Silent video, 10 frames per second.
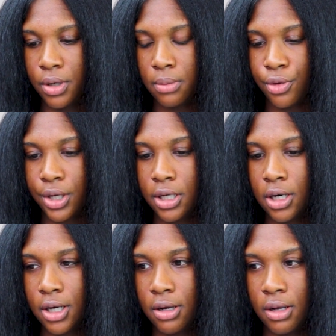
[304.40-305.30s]
putting more heat
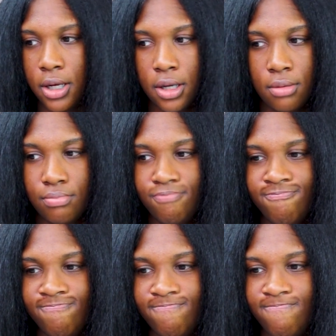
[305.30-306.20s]
on it. Like,
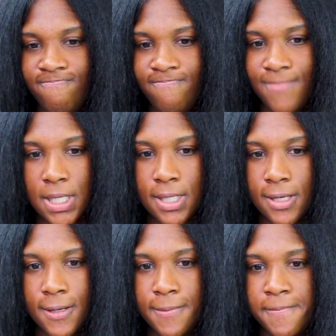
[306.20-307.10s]
this is
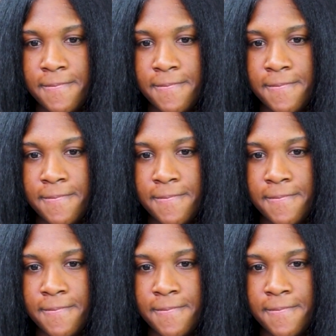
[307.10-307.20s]
it.